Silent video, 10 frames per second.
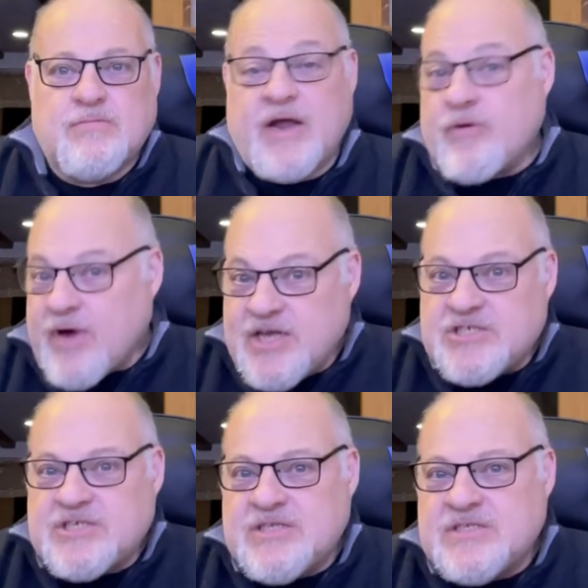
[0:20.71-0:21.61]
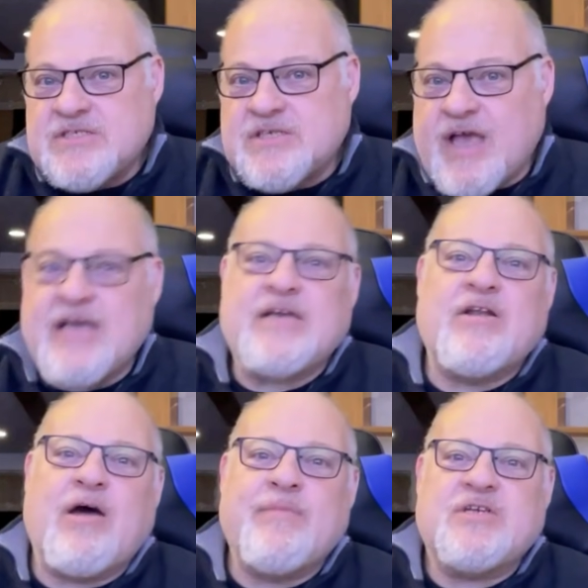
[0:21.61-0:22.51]
migrations,
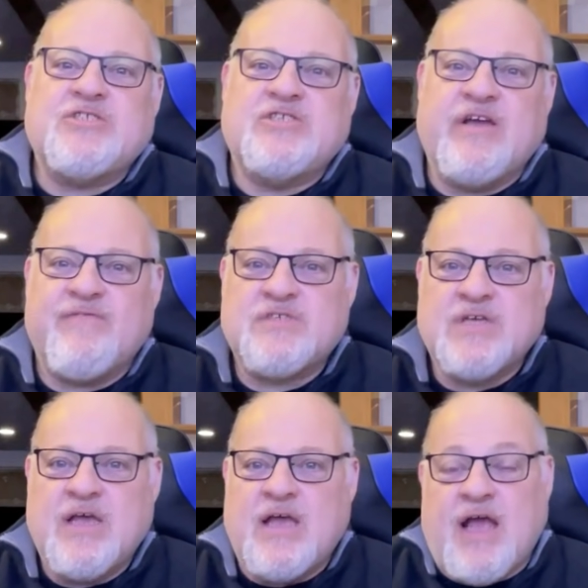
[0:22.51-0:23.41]
economic shifts,